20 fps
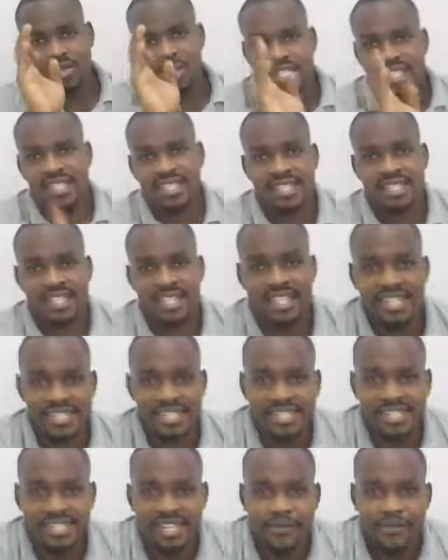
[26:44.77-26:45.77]
this is the
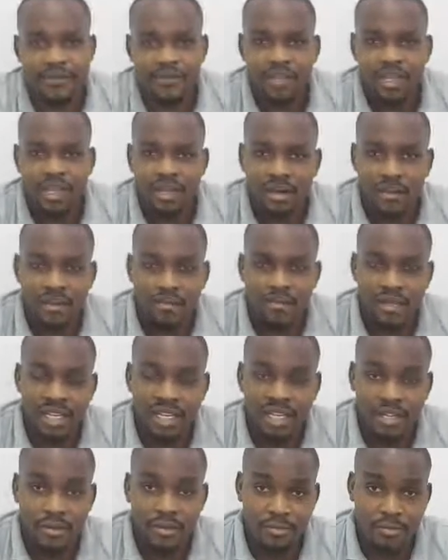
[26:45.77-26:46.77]
answer.
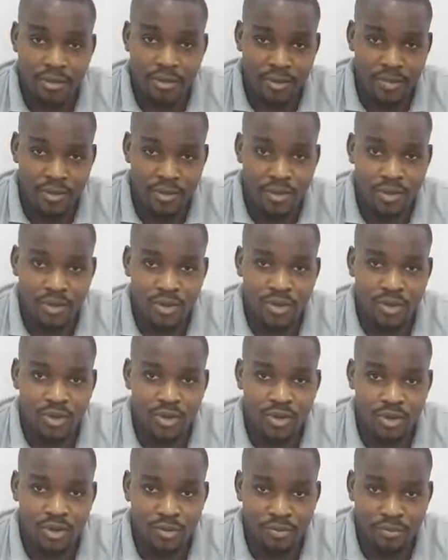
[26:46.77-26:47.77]
Many people
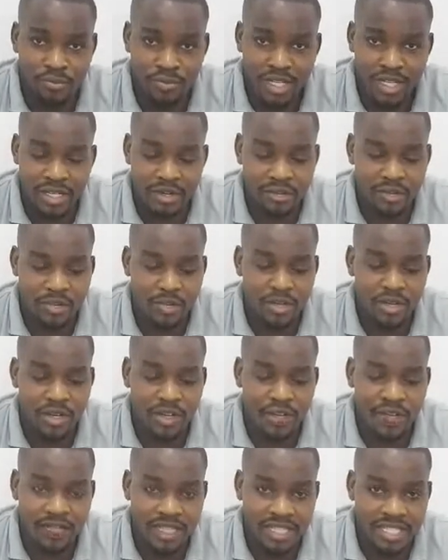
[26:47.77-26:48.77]

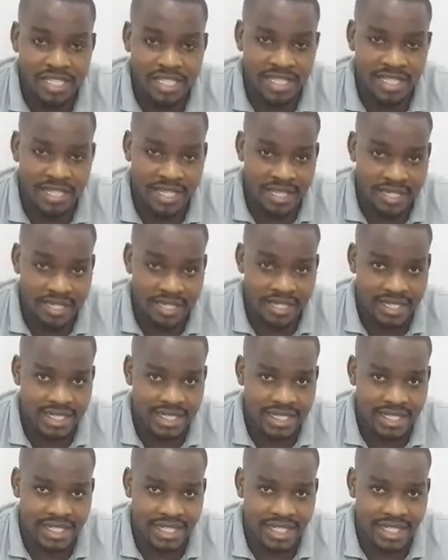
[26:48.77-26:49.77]
are facing
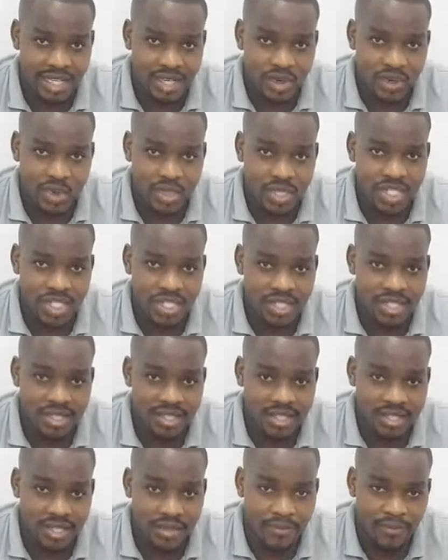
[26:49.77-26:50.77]
this, which is
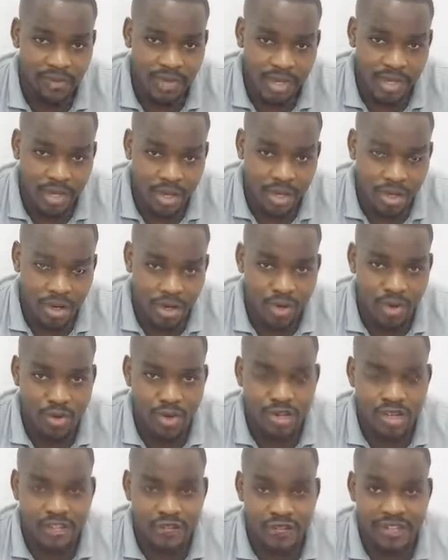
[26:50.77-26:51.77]
the
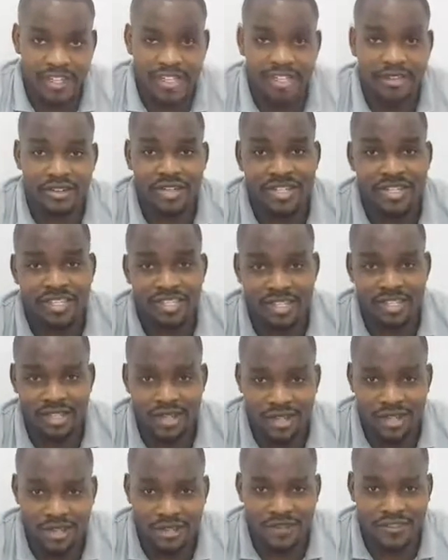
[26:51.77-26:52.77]

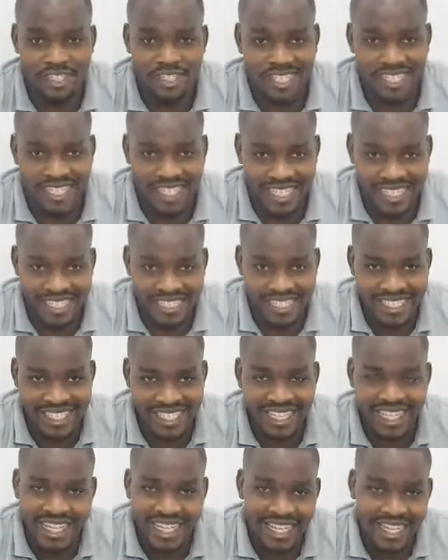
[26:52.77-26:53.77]
coronavirus,
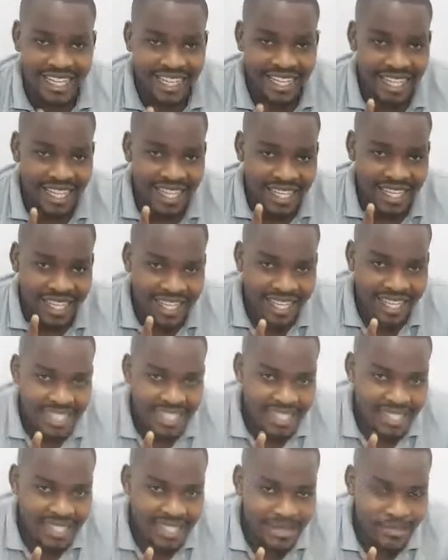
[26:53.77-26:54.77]
COVID-19.
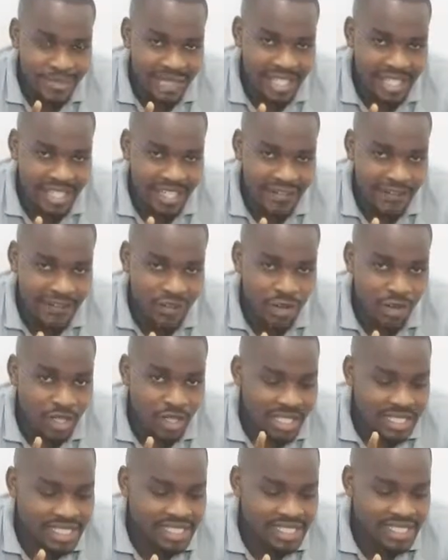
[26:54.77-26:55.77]
It is believed, or
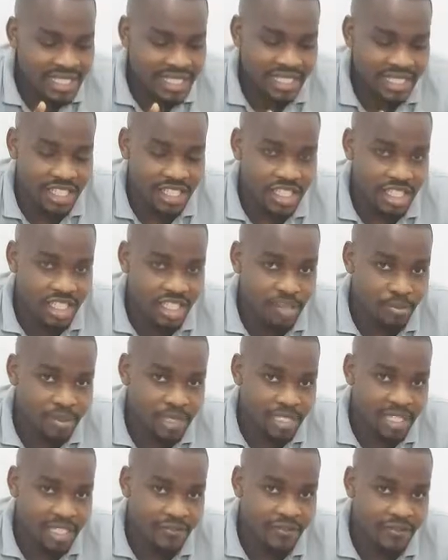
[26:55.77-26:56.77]
it is allegedly
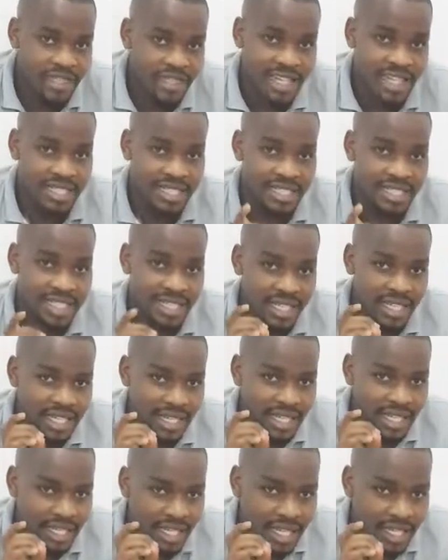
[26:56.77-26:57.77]
believed, that
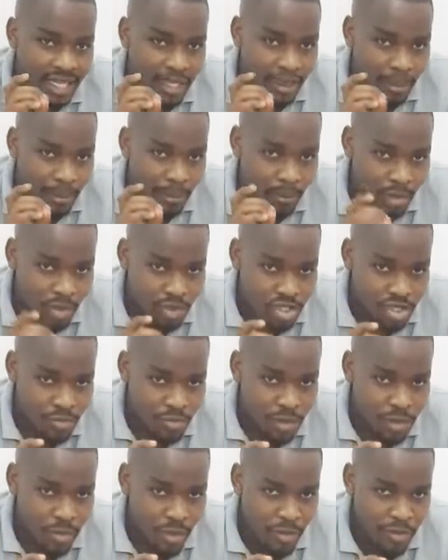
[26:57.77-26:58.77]

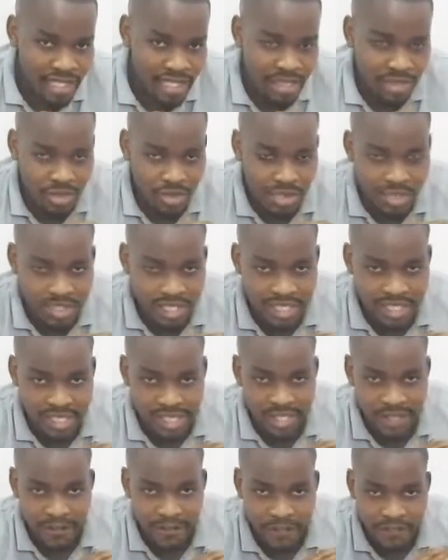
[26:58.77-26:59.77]
most people might not
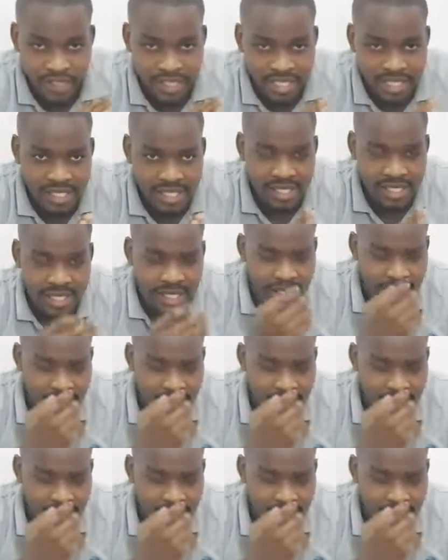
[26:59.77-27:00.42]
face